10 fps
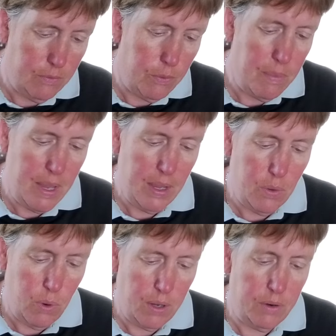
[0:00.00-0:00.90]
for me,
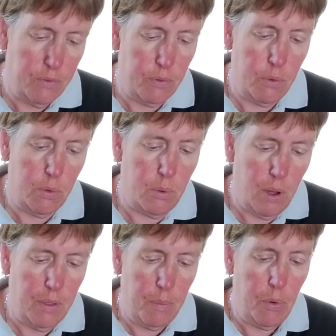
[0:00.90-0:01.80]
quite
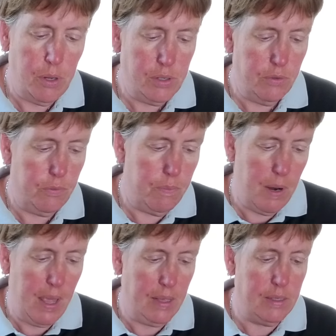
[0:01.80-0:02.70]
the point of
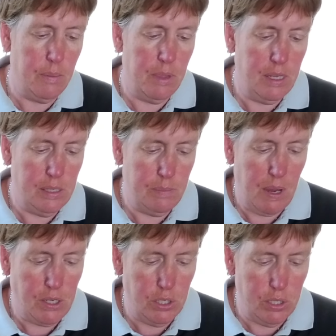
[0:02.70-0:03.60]
playing some of these
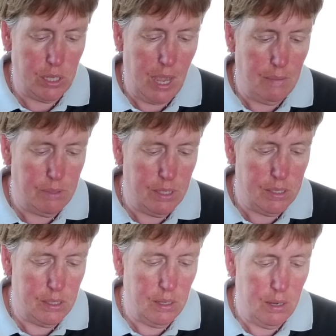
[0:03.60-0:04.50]
patience games,
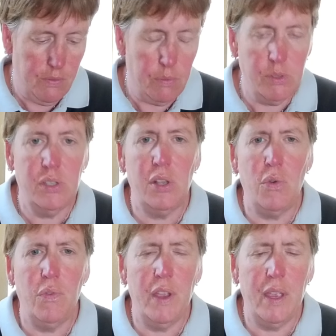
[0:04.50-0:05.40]
is that if it was
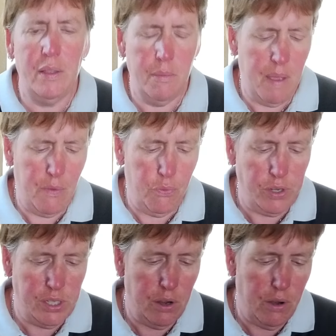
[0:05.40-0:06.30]
solving them
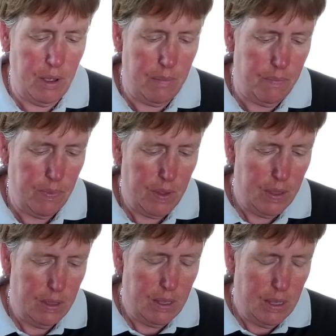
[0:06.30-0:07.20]
every time,
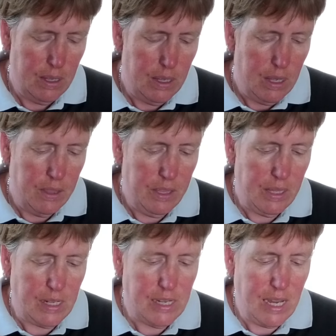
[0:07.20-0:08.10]
I
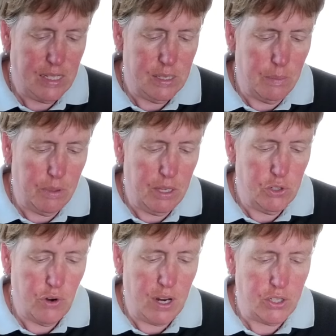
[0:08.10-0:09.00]
think that takes some of the
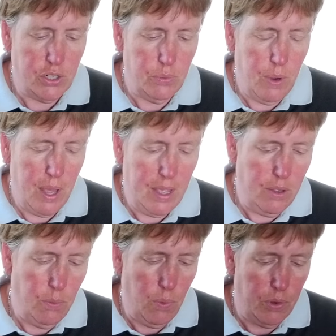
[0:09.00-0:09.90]
attraction away.
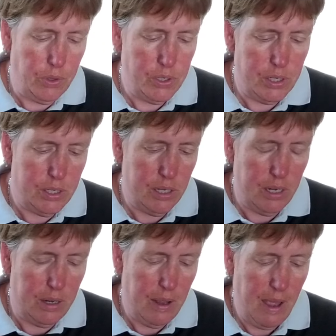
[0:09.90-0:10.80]
You want
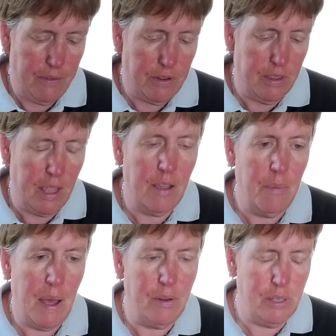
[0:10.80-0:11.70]
to have to think
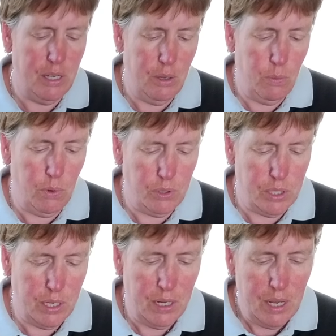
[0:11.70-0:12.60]
about it, you
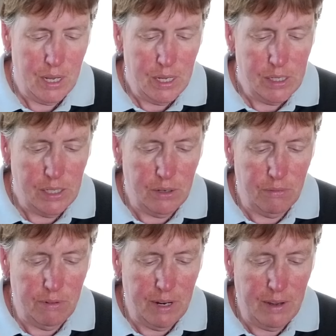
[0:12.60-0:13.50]
want a
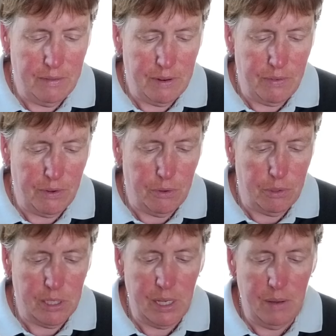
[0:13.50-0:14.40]
degree of
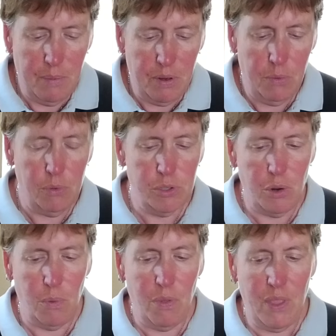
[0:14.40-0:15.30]
difficulty, but you
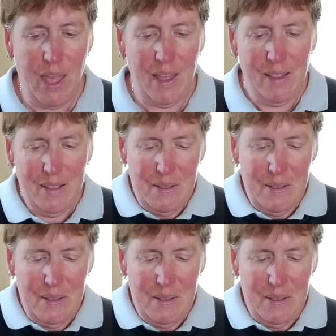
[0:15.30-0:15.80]
also want that